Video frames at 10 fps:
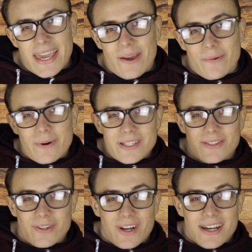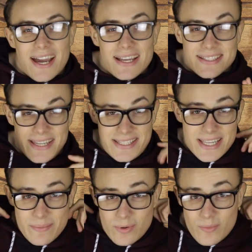Hey, what's going on, guys?
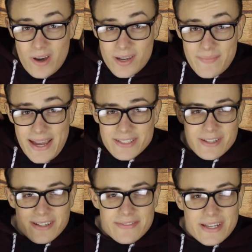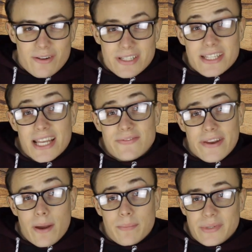It's Abel. Welcome back to another video. In today's
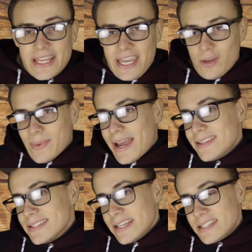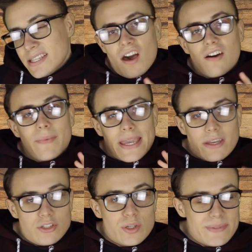video, I'm going to be taking you behind the scenes of my
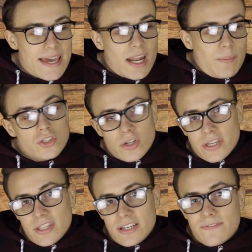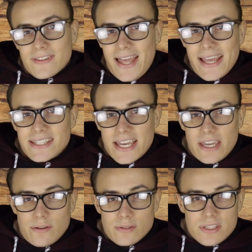YouTube setup, showing you the different lights I
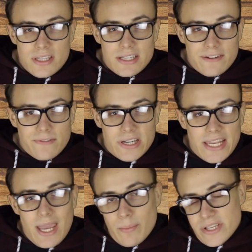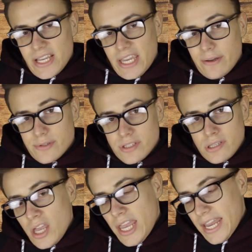use, the different cameras I
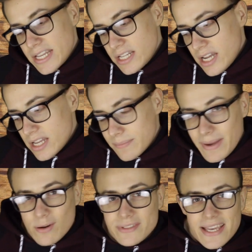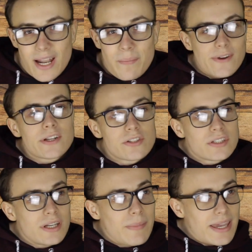use, and my whole setup. If you're
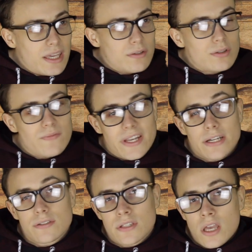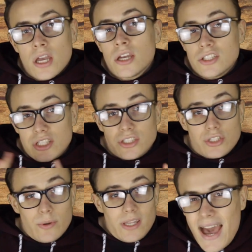interested in making YouTube videos,
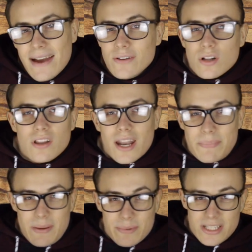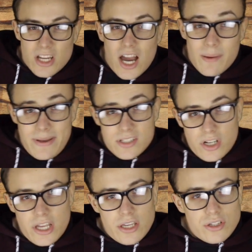just do it. I've known a lot of people that talk about
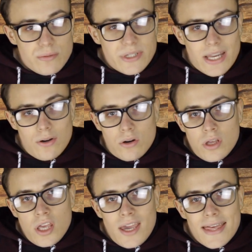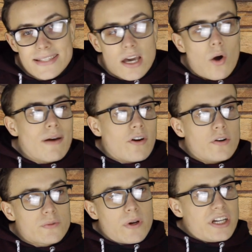starting a YouTube channel and say, oh, I've
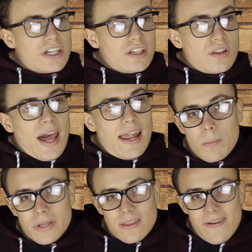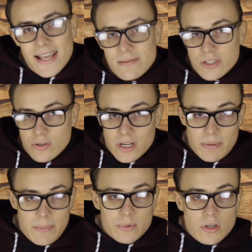always wanted to do that. But the vast majority
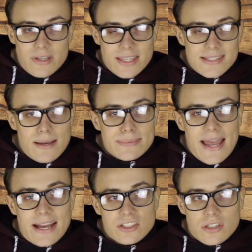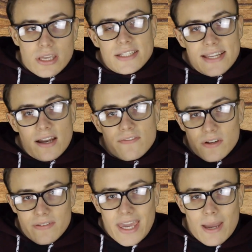of people don't take the steps to actually sit down in
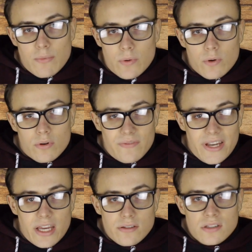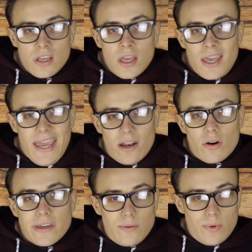front of a camera and record videos. And
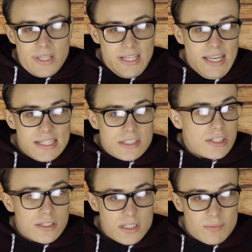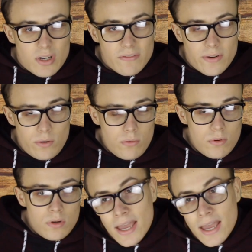all you really need is just a smartphone.